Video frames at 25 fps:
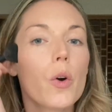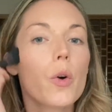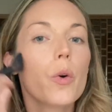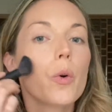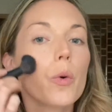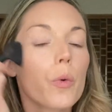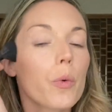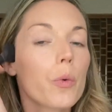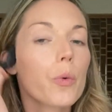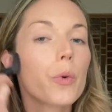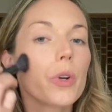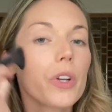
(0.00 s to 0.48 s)

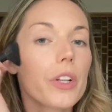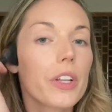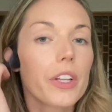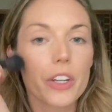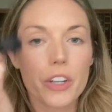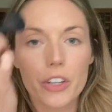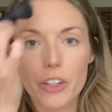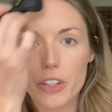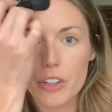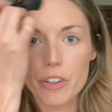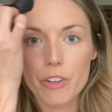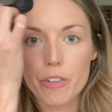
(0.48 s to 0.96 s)
really
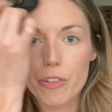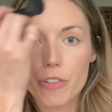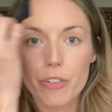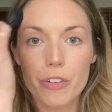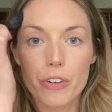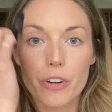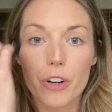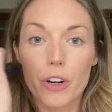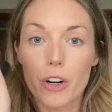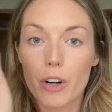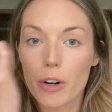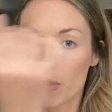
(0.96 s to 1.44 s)
good
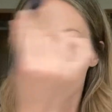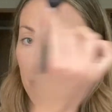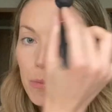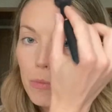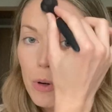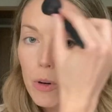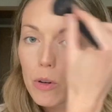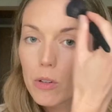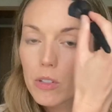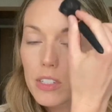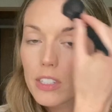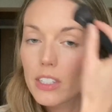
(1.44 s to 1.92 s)
for
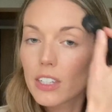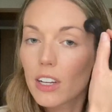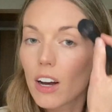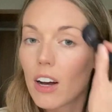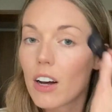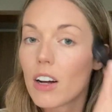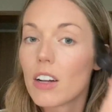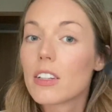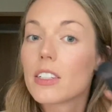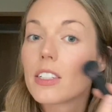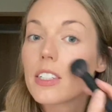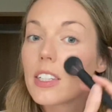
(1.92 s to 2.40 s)
mostly
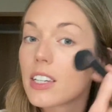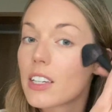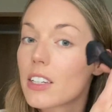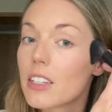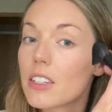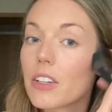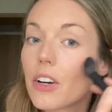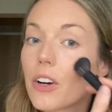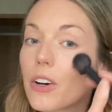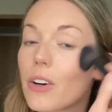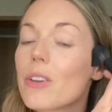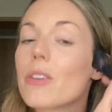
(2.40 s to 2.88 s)
all skin
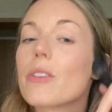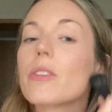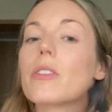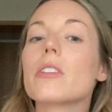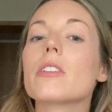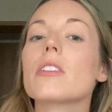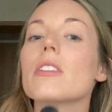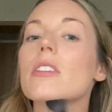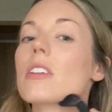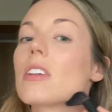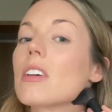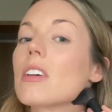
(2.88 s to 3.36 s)
tones.